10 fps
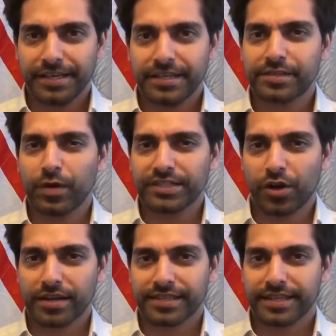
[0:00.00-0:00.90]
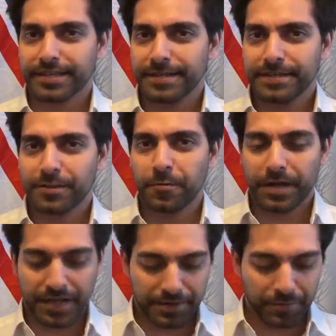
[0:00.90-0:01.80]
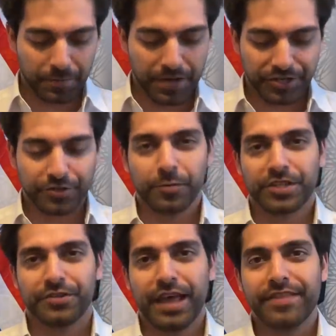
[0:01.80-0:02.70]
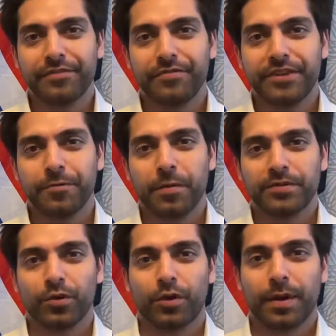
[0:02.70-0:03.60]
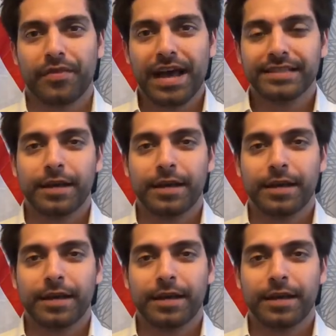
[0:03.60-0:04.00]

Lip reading: It's quite toxic. So we make sure to watch to the end of the video when we talk about that,